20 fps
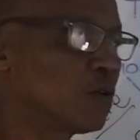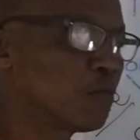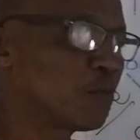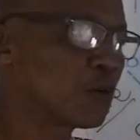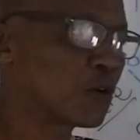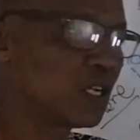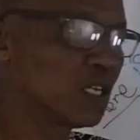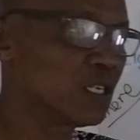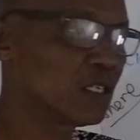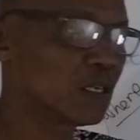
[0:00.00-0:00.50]

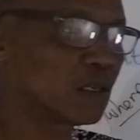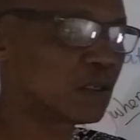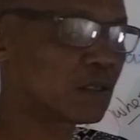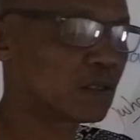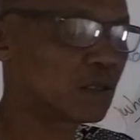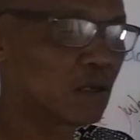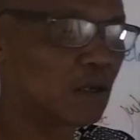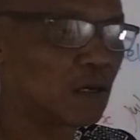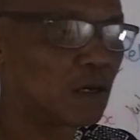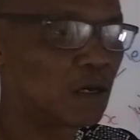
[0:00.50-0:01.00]

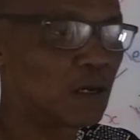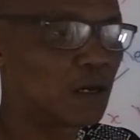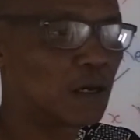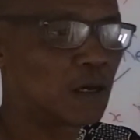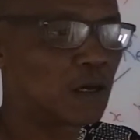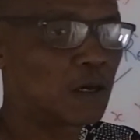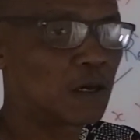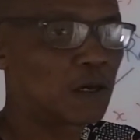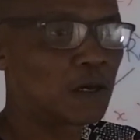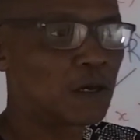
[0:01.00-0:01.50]
operators,
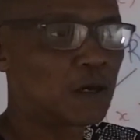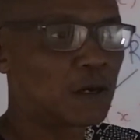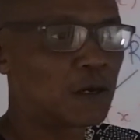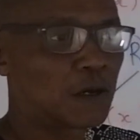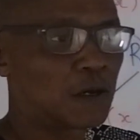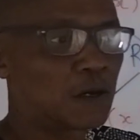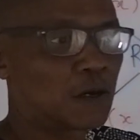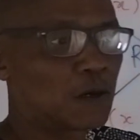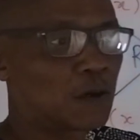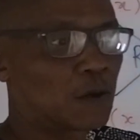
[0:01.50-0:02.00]

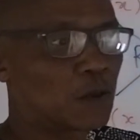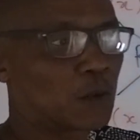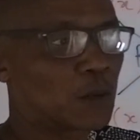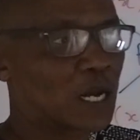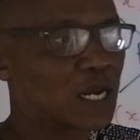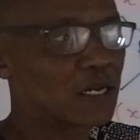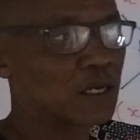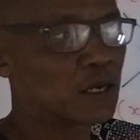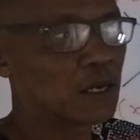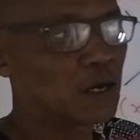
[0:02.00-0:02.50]

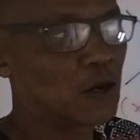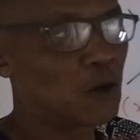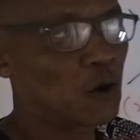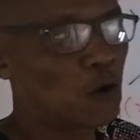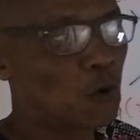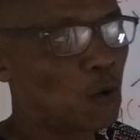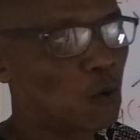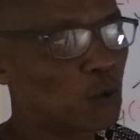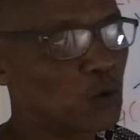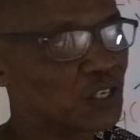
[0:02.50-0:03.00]
right?
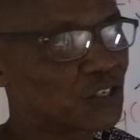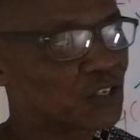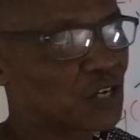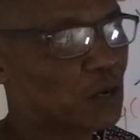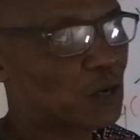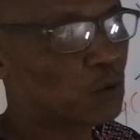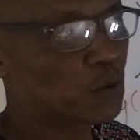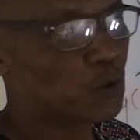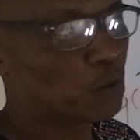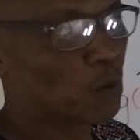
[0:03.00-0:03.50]
We
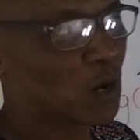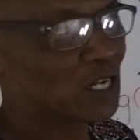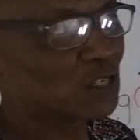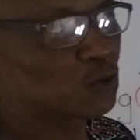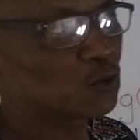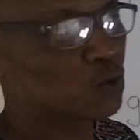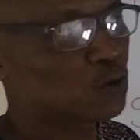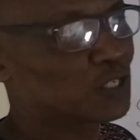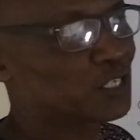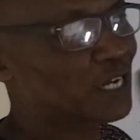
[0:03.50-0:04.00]

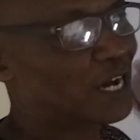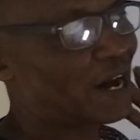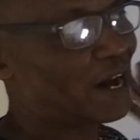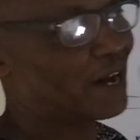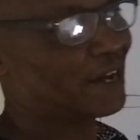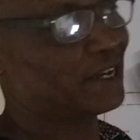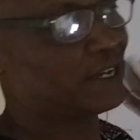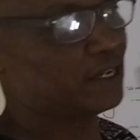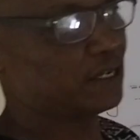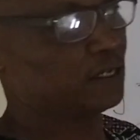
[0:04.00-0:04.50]
want to
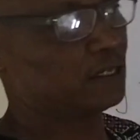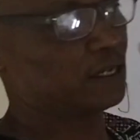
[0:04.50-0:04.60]
tie